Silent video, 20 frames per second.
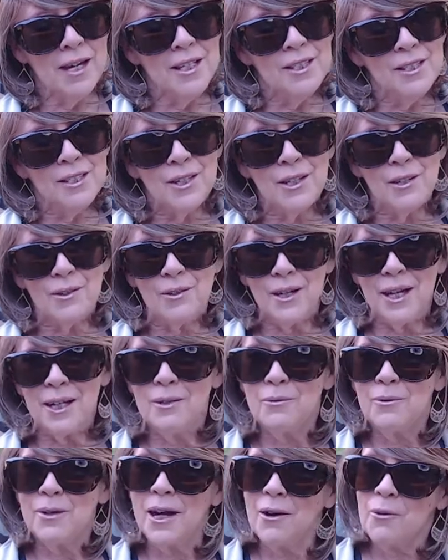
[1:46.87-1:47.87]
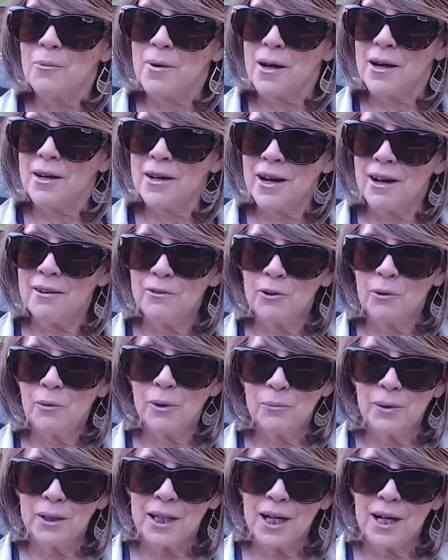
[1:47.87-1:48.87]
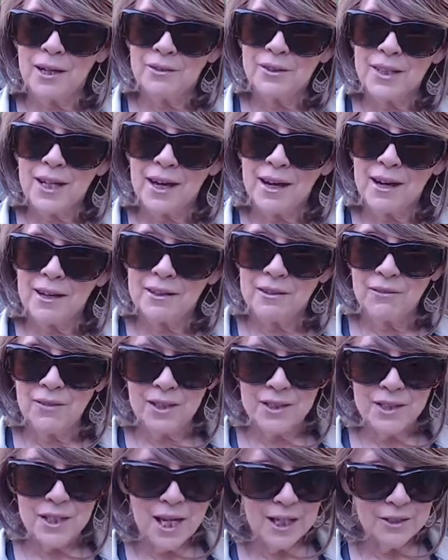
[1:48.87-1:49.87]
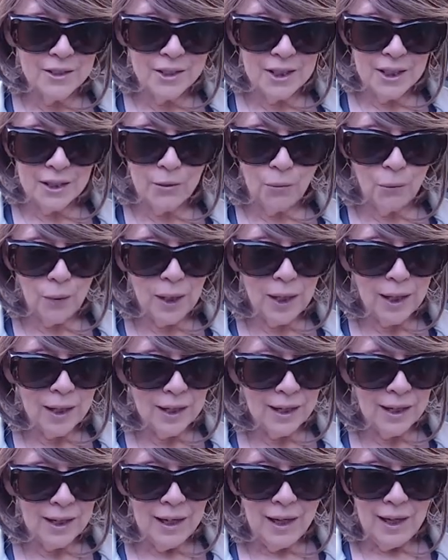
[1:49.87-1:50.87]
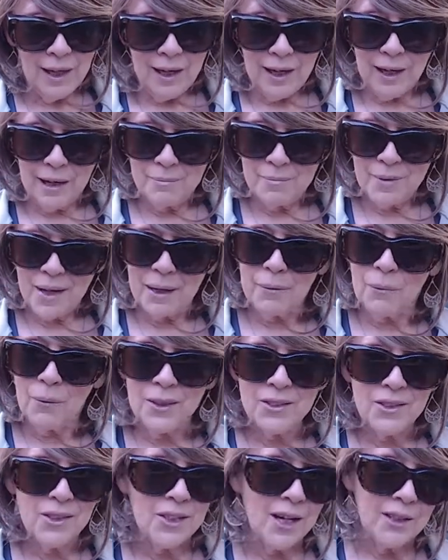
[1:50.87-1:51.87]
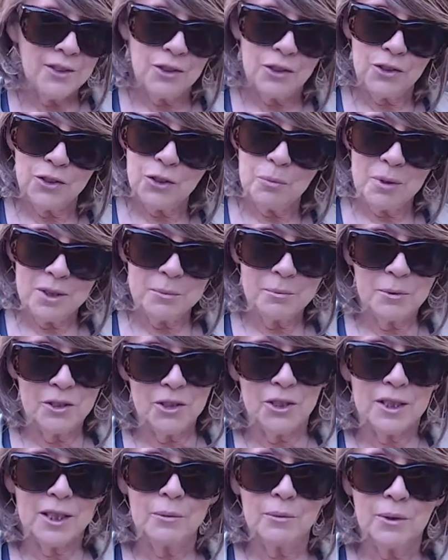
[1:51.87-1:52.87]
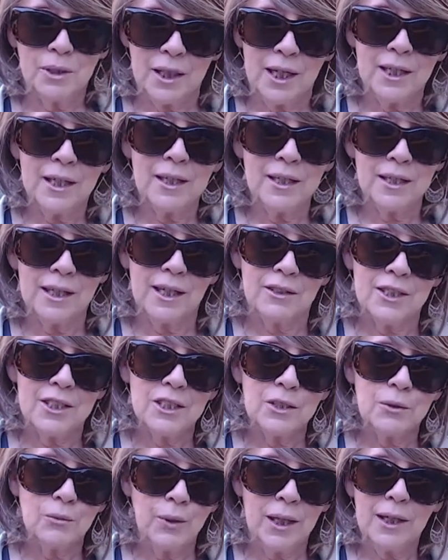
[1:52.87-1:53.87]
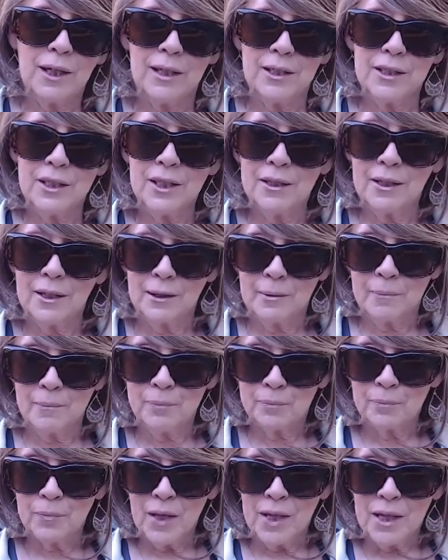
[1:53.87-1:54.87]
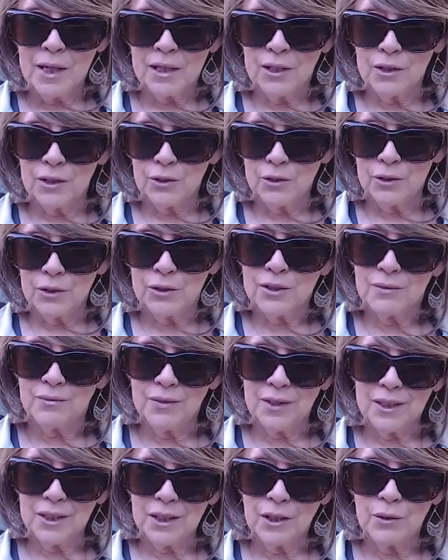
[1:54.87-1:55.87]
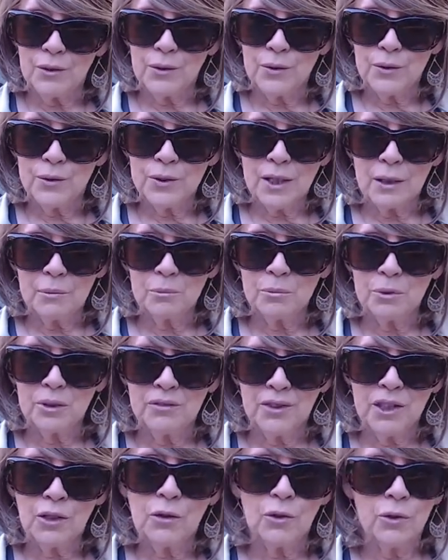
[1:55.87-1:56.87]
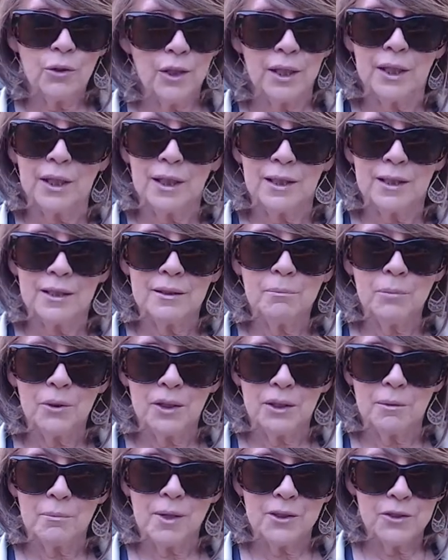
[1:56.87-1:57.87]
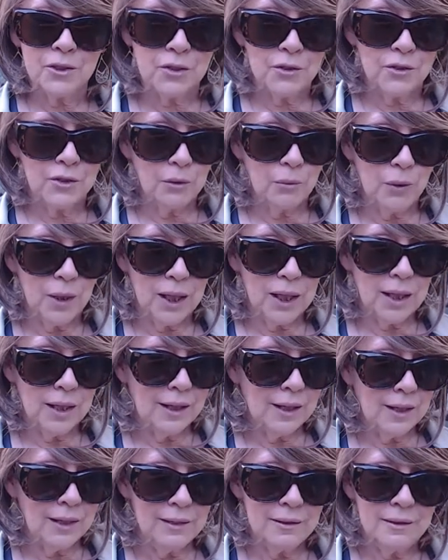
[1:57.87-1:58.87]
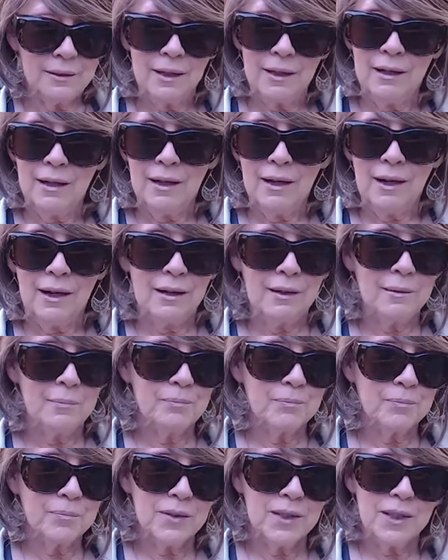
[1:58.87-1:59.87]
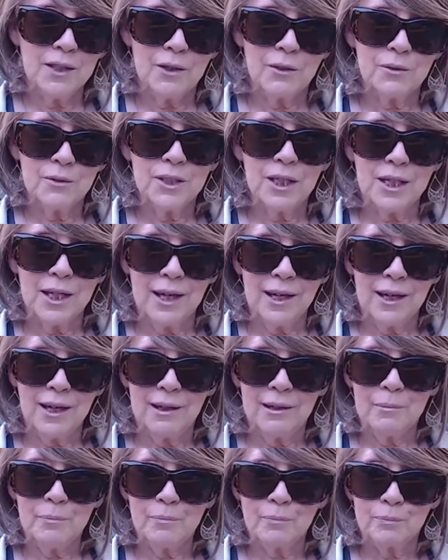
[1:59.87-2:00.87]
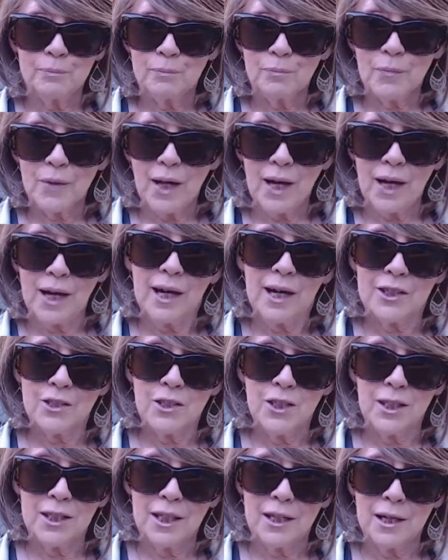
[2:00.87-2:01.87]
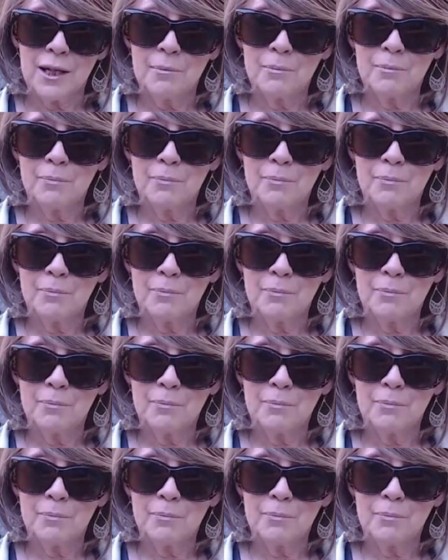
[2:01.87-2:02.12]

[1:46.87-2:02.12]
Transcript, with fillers: So anyway, I hope everyone went out and had a fantastic week. Um, I wasn't on YouTube as much as I would like again this week. I did... Um, you know, do some videos, uh, pre-recorded and put them out during the week. And, um, you know, today I actually got up,